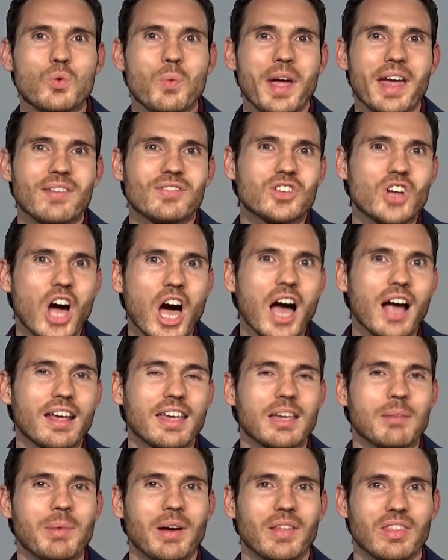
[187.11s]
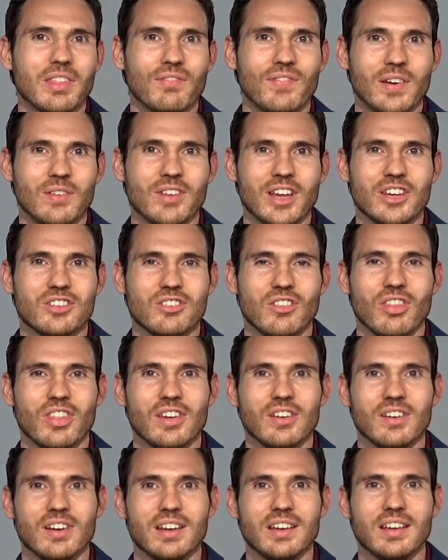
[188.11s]
way of talking about the foundation
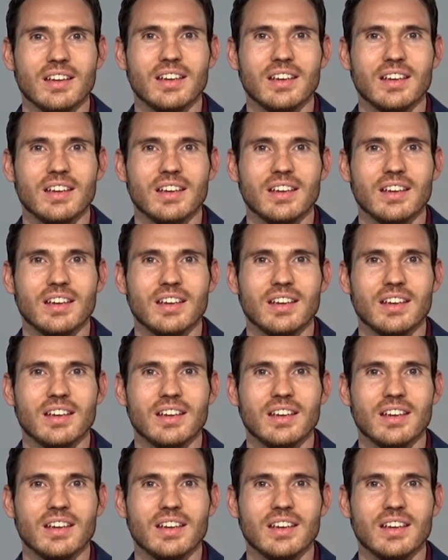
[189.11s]
theory.